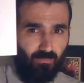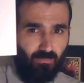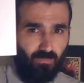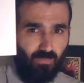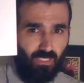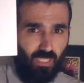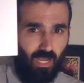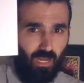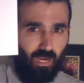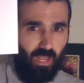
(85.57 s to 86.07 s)

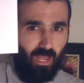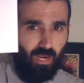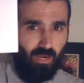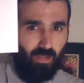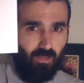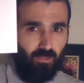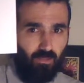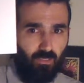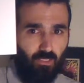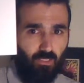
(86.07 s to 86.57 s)
Scott
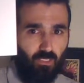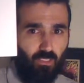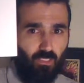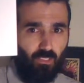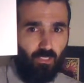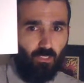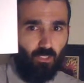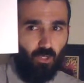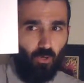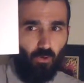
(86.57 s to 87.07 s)
Hanna,
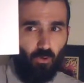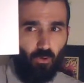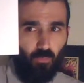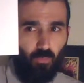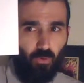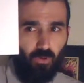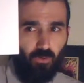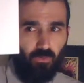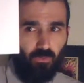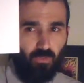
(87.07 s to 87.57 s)
Joe
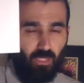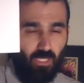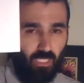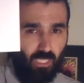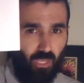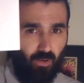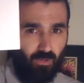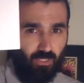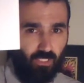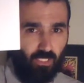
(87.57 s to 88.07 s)
Kubert, and
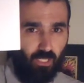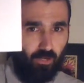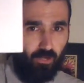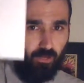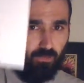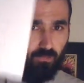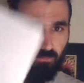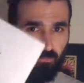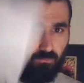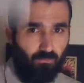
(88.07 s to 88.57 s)
Larry
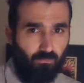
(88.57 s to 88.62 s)
Stucker.